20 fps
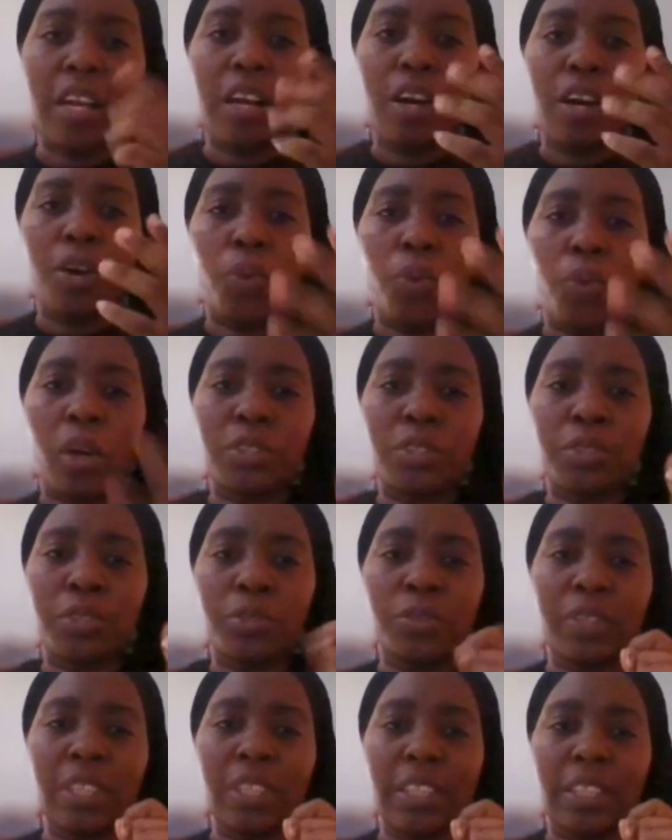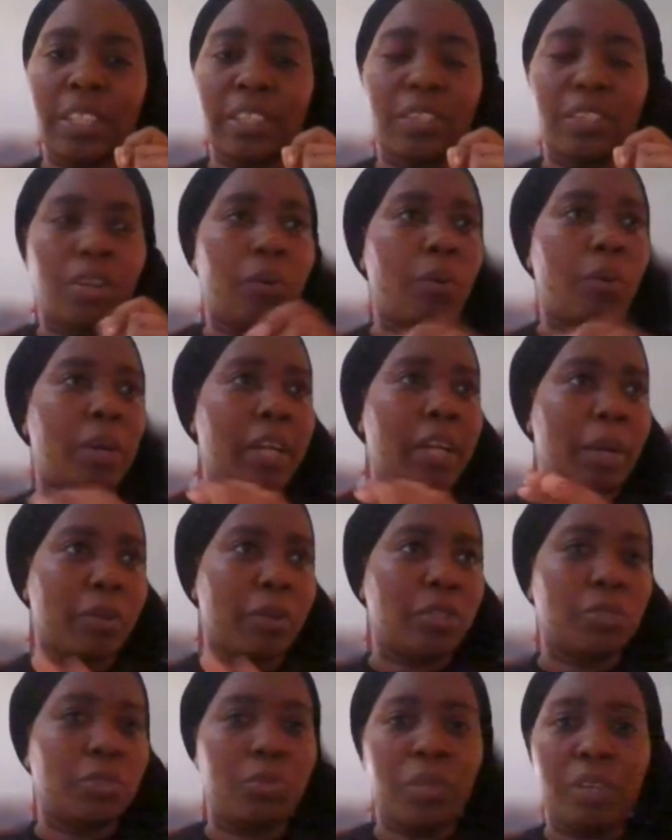what do you need don't worry i'm
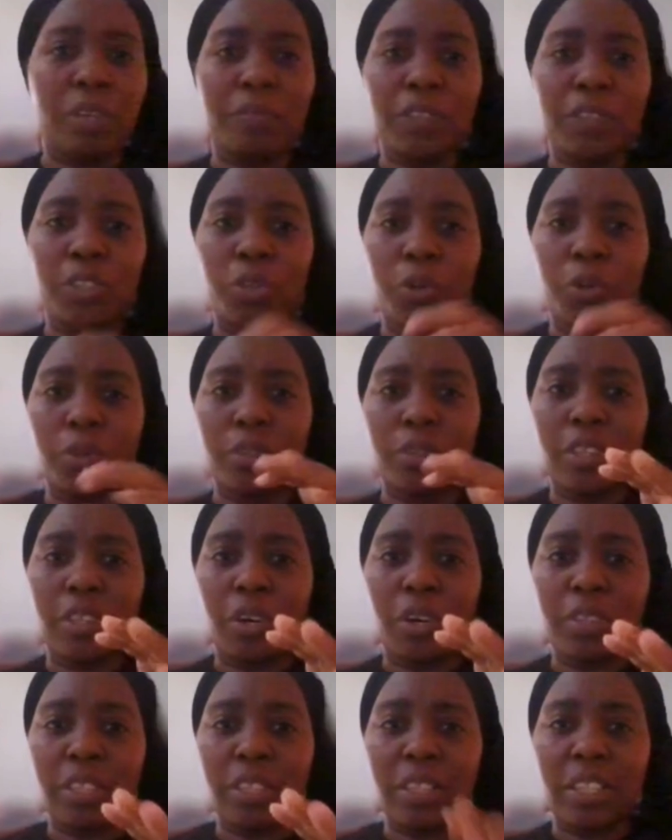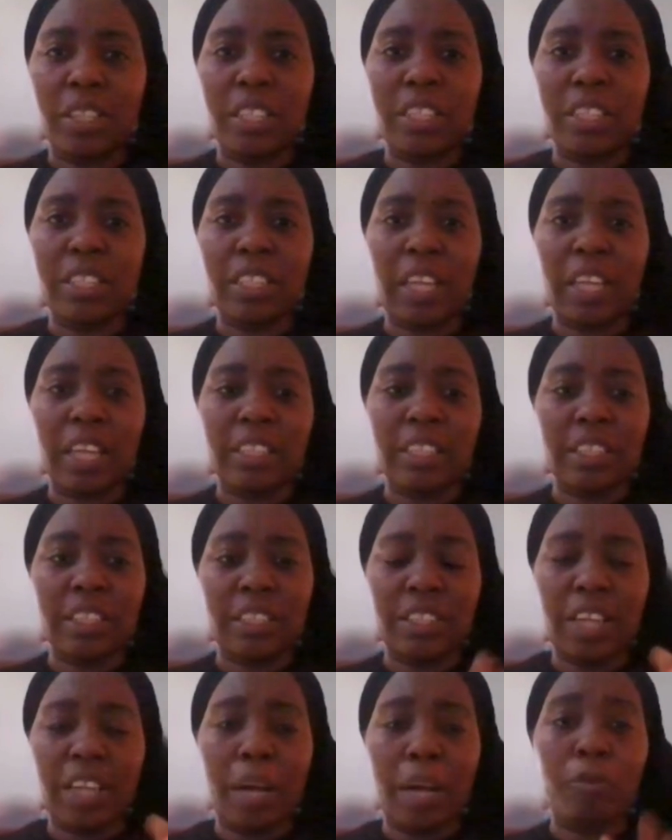going to do a video on on the things that
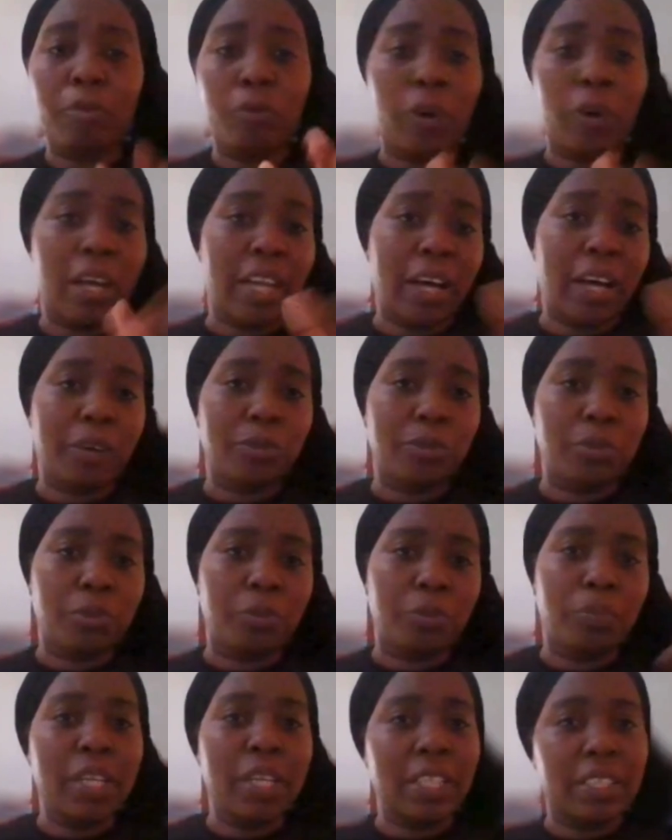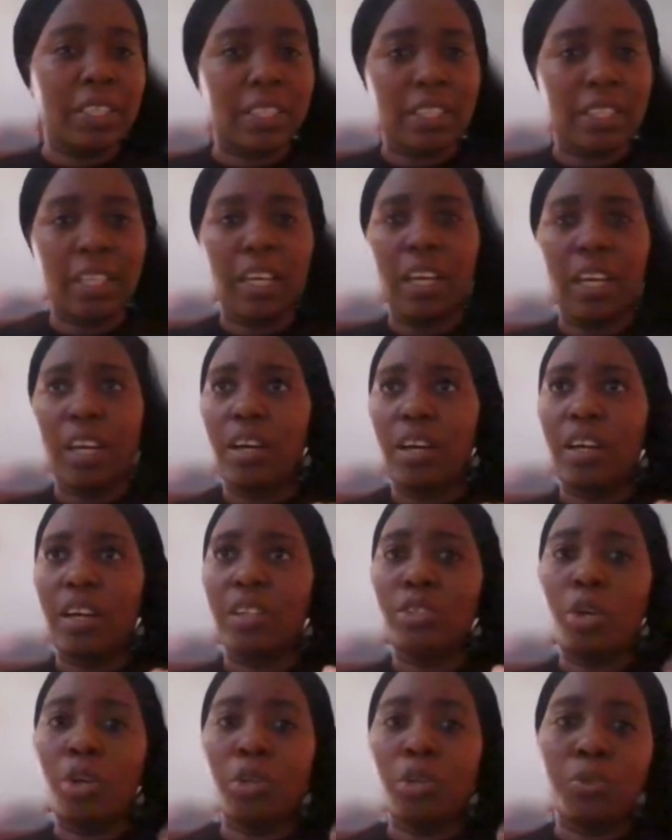JAMB will allow you please
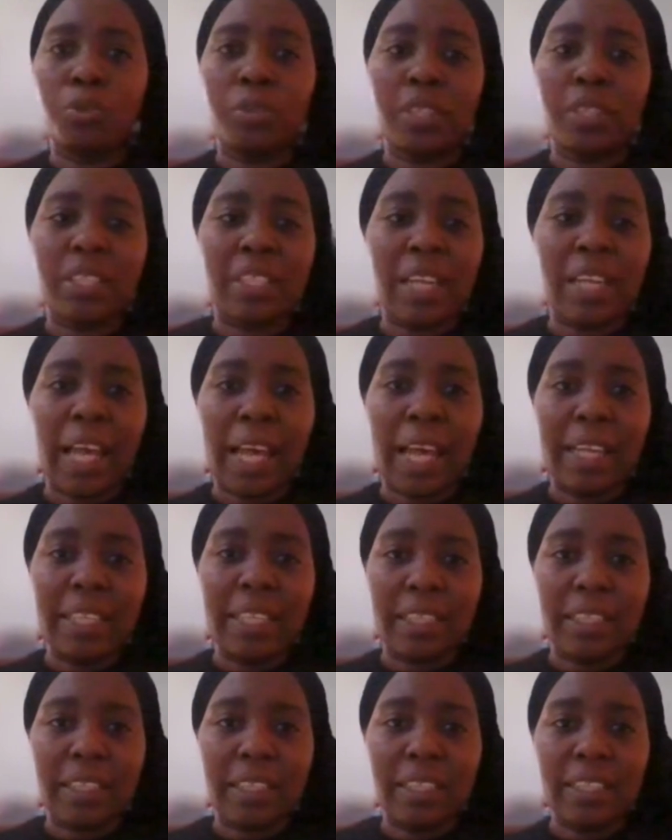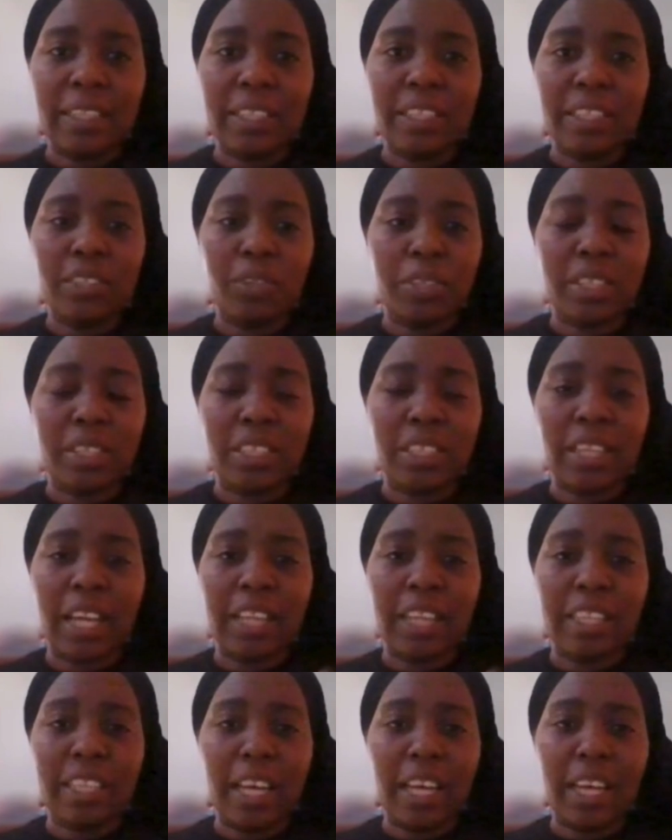don't do this lally you know this
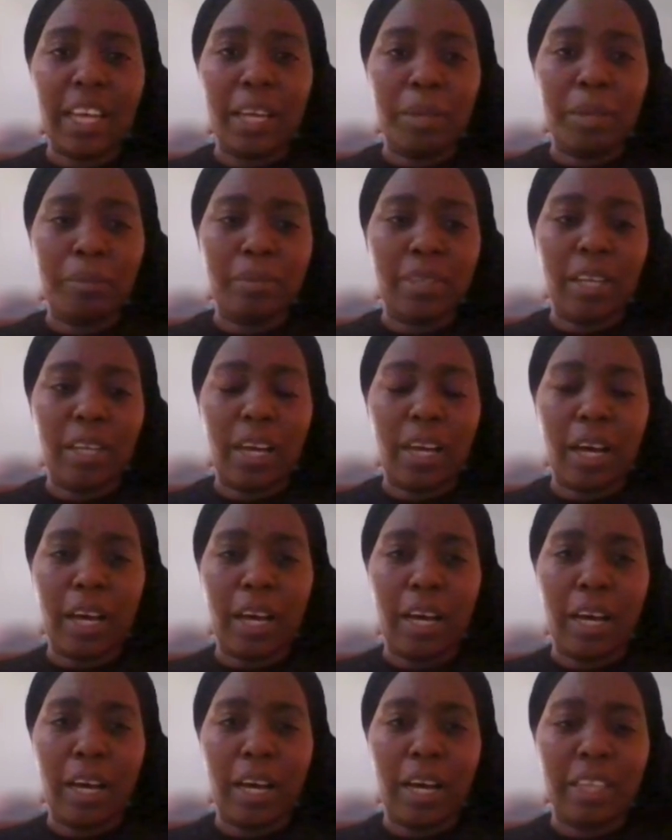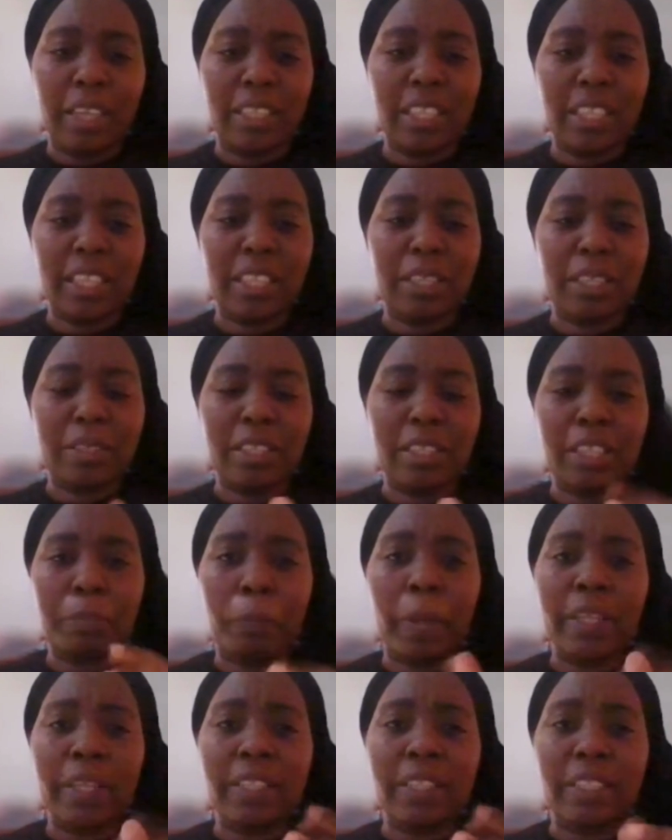lally um uh i think this
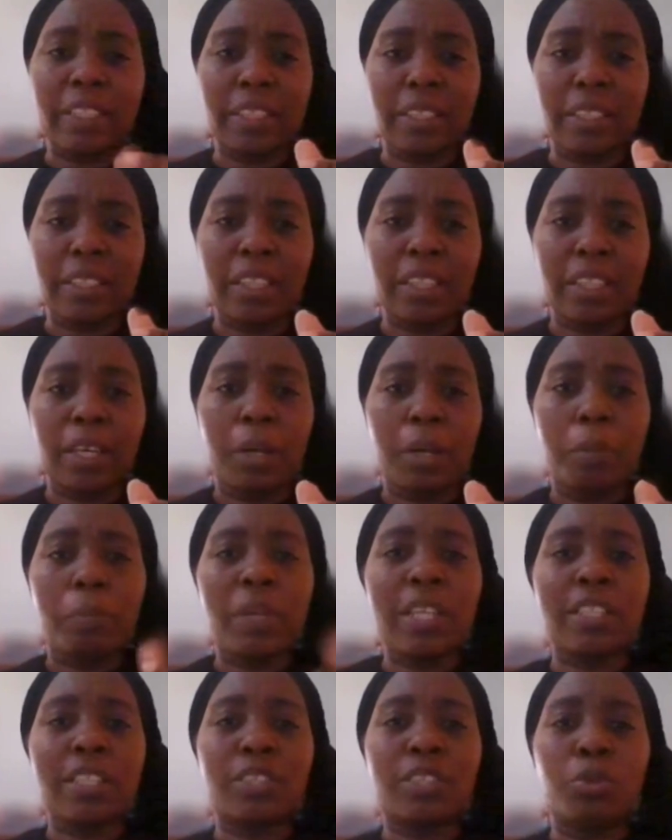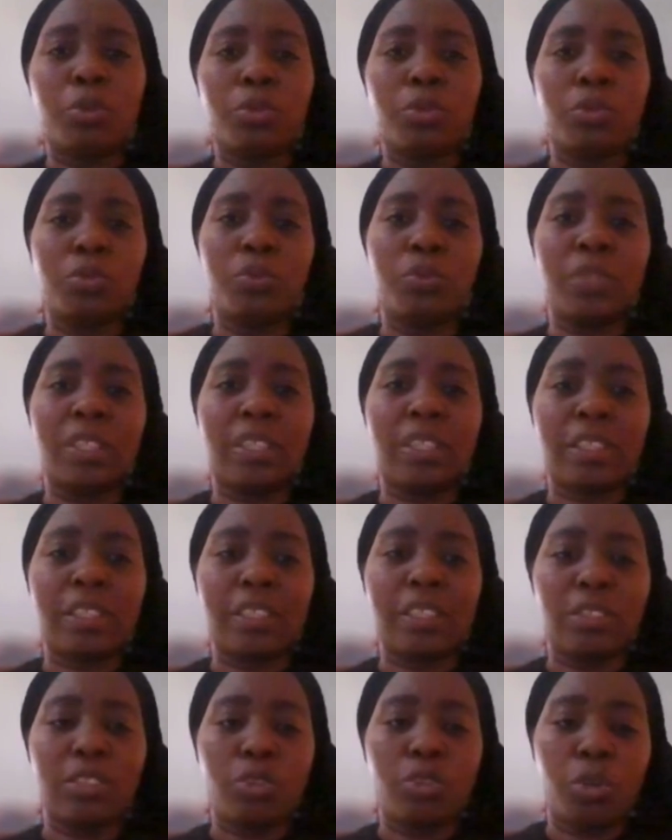painting please don't do it
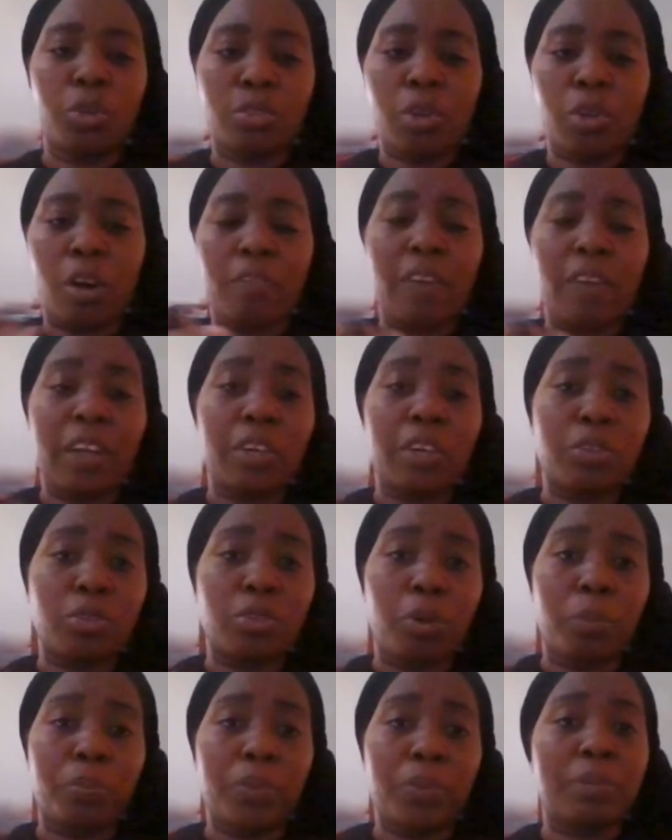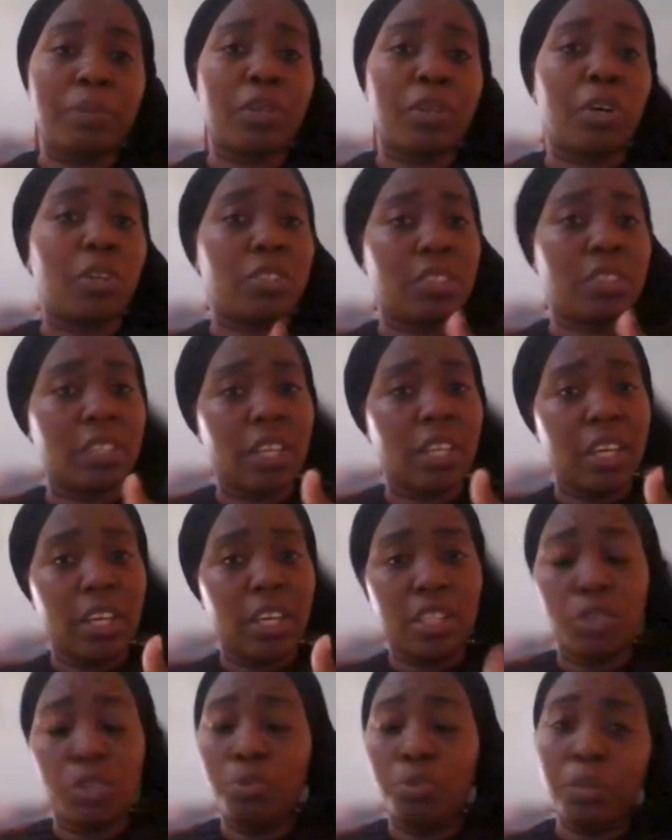don't cover your thumbprint because
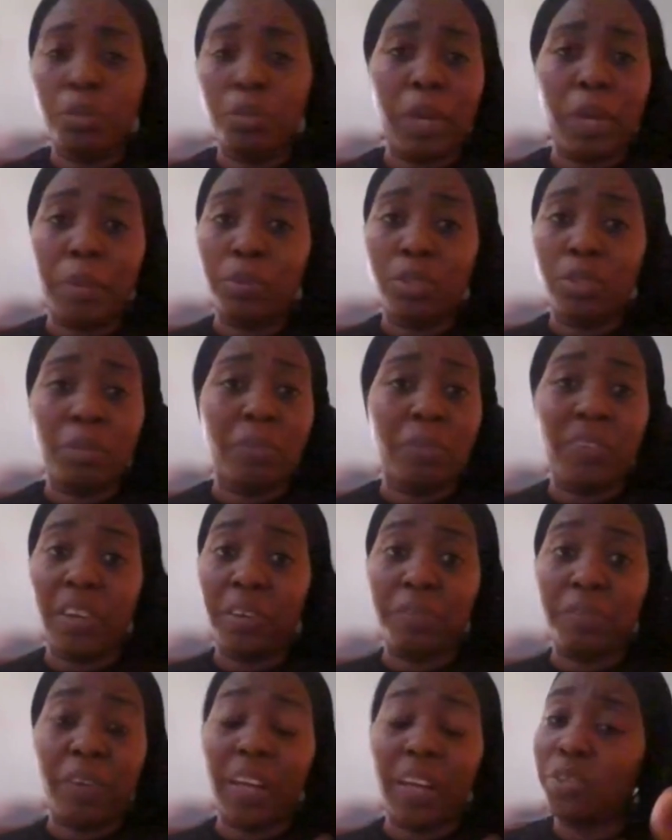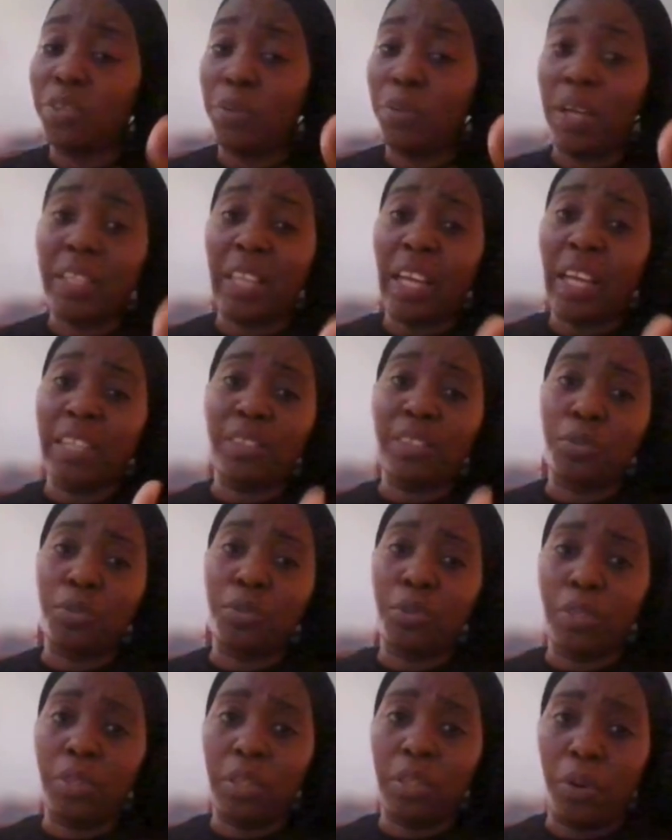you won't be able to be verified to enter into
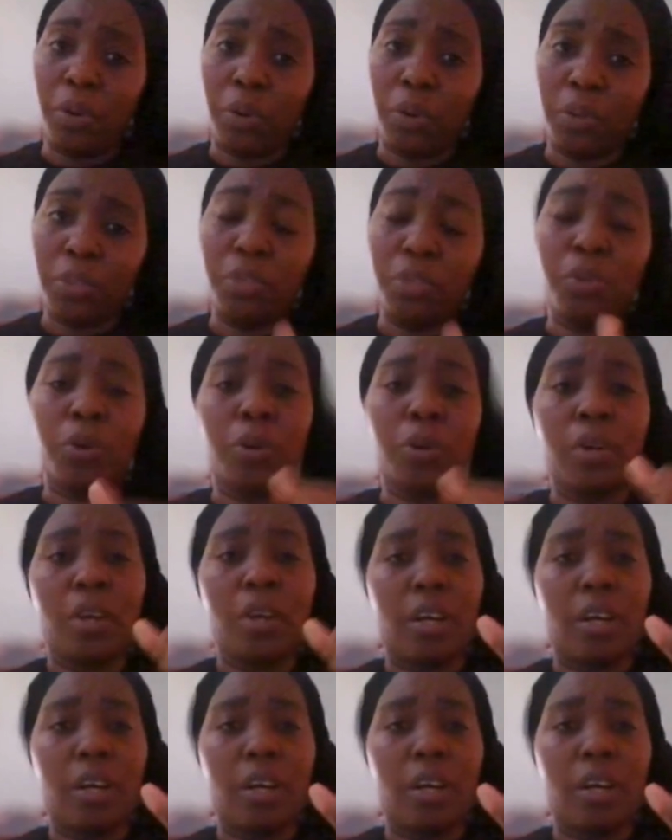your, the hall you know